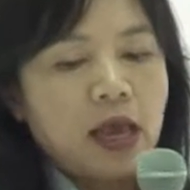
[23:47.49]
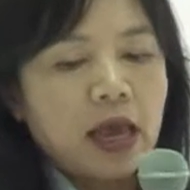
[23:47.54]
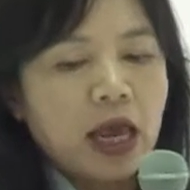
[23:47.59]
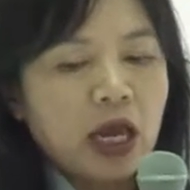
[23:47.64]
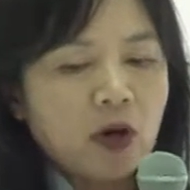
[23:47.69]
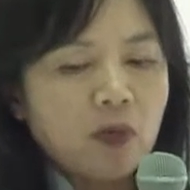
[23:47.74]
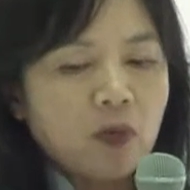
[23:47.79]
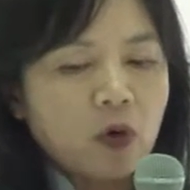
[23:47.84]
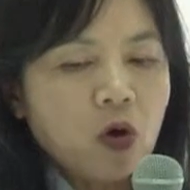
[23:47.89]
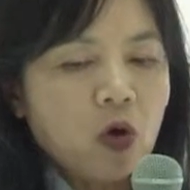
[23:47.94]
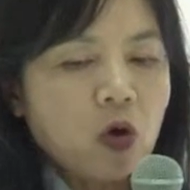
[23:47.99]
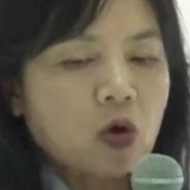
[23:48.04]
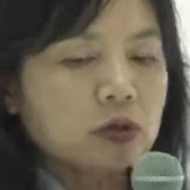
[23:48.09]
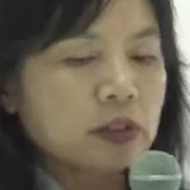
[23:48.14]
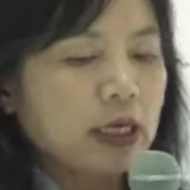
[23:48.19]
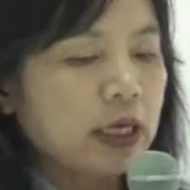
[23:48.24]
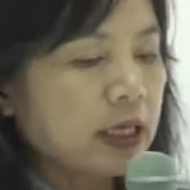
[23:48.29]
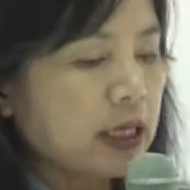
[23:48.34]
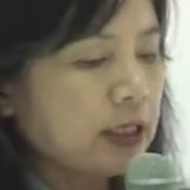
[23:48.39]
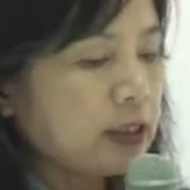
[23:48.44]
And of course,
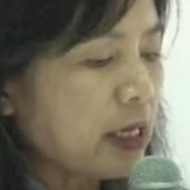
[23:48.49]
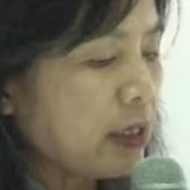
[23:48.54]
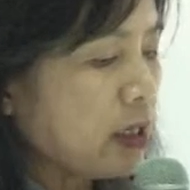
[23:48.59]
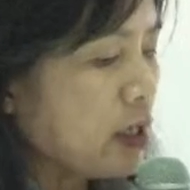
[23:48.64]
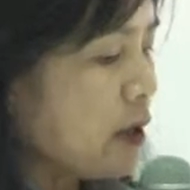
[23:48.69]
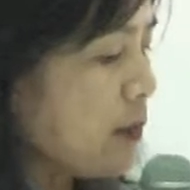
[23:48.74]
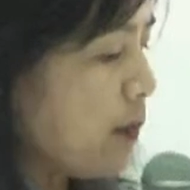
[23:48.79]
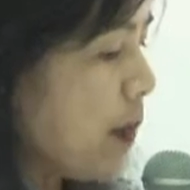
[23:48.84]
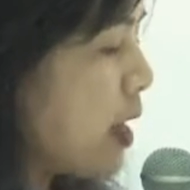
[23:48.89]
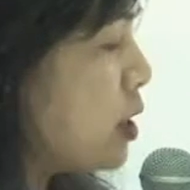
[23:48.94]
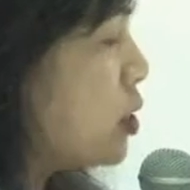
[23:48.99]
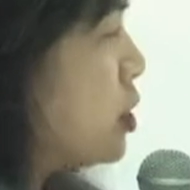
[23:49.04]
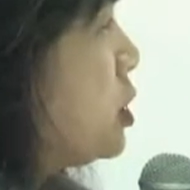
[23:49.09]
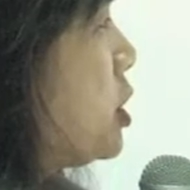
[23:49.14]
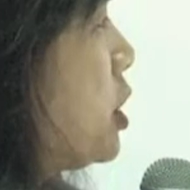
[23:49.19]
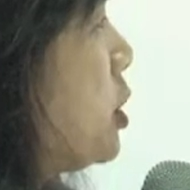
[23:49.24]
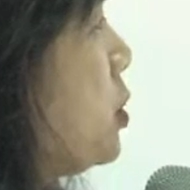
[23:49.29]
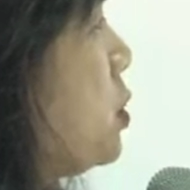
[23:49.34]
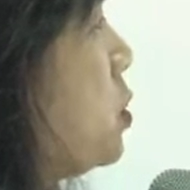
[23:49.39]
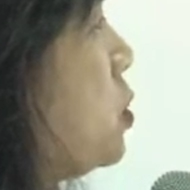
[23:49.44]
it is another patent
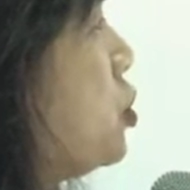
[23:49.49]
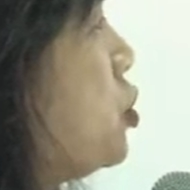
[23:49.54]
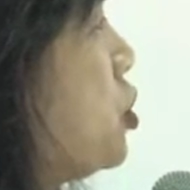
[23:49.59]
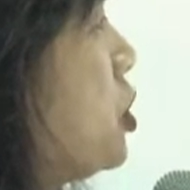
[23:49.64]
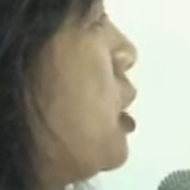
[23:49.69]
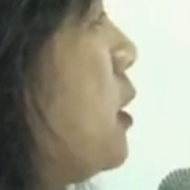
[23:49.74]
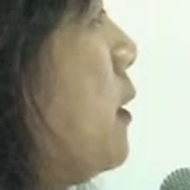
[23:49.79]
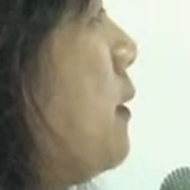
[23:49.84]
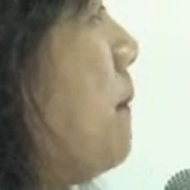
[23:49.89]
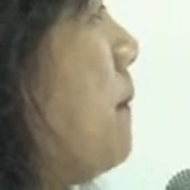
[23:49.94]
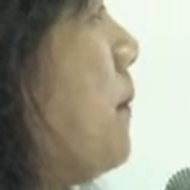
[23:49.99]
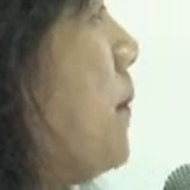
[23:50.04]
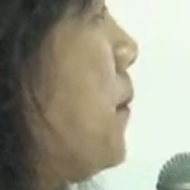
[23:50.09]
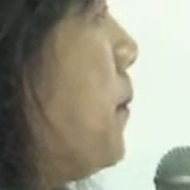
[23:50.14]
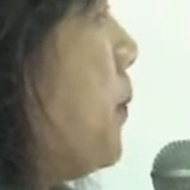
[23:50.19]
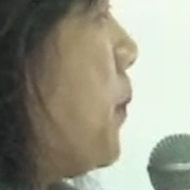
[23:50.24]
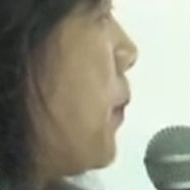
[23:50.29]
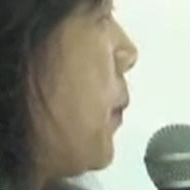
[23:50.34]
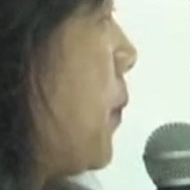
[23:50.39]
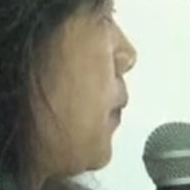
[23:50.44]
technology.
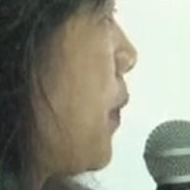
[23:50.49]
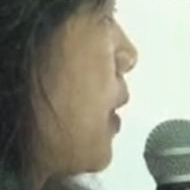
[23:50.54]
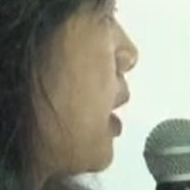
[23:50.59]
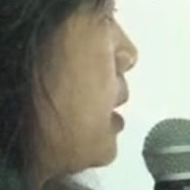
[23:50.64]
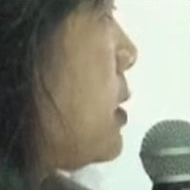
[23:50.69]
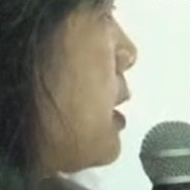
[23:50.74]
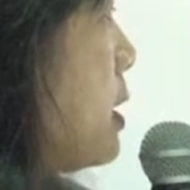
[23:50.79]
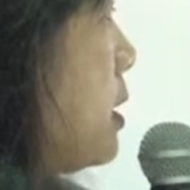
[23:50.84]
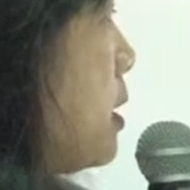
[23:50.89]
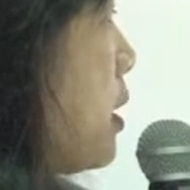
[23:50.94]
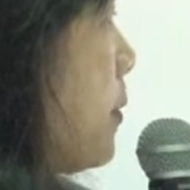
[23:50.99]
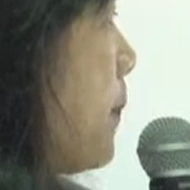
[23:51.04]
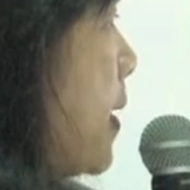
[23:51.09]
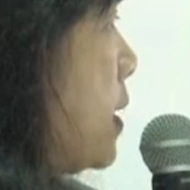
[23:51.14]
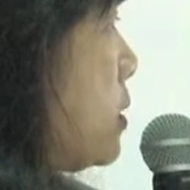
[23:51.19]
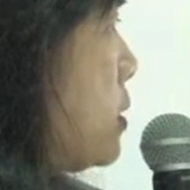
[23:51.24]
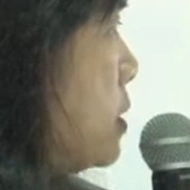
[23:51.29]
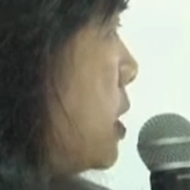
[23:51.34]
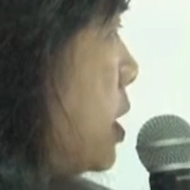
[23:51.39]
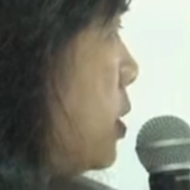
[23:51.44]
It's another
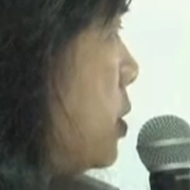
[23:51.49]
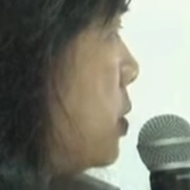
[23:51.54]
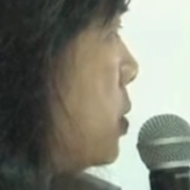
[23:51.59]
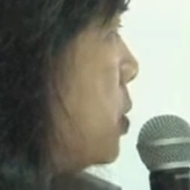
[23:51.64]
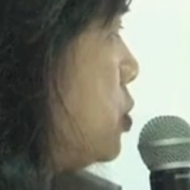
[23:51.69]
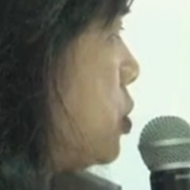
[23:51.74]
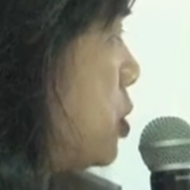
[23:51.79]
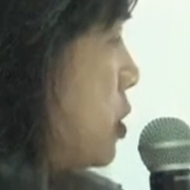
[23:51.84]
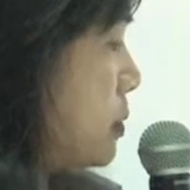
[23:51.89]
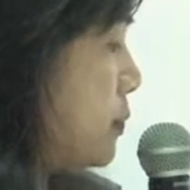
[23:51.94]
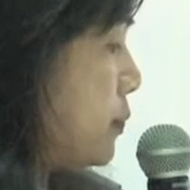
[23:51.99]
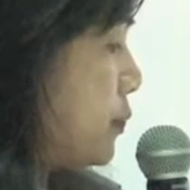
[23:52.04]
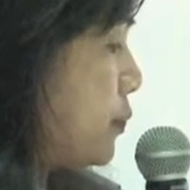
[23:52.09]
patent technology.